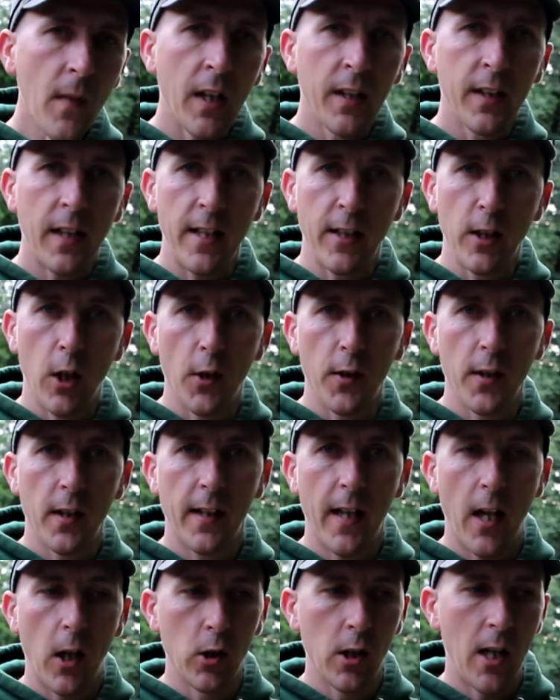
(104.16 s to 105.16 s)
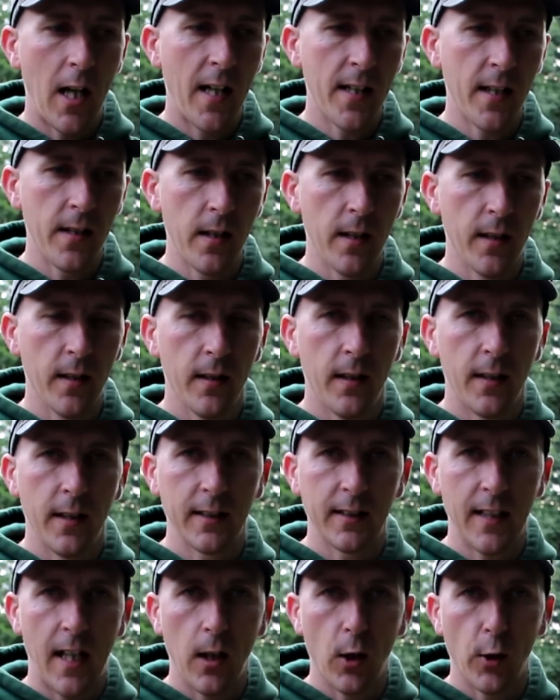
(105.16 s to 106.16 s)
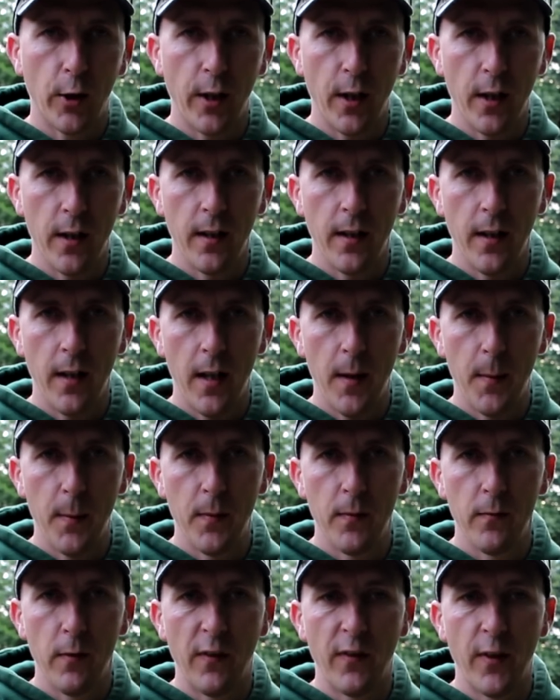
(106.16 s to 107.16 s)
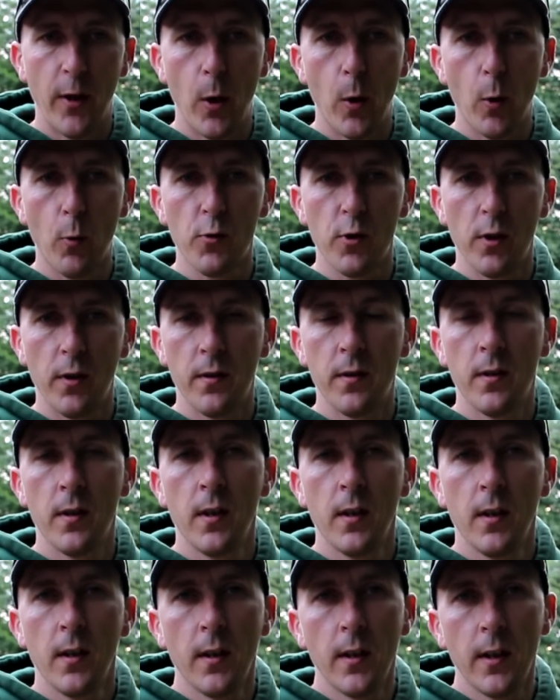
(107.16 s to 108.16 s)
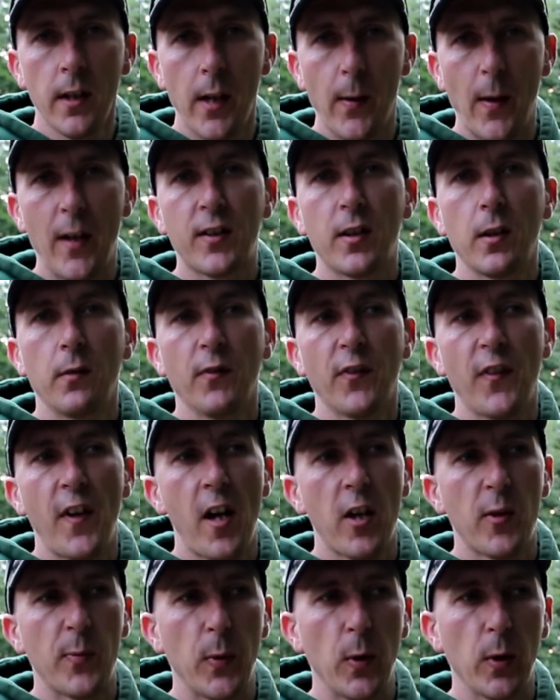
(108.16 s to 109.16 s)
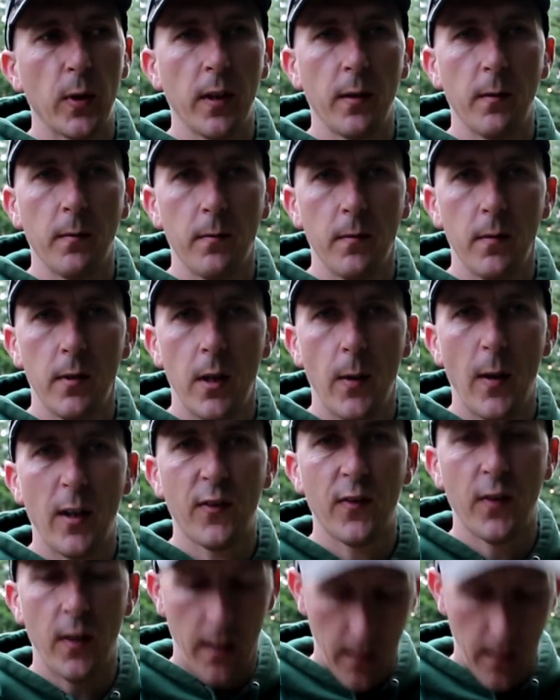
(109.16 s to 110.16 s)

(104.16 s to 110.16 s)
Then you get online and you start looking at reviews, and you ask on Facebook and you ask for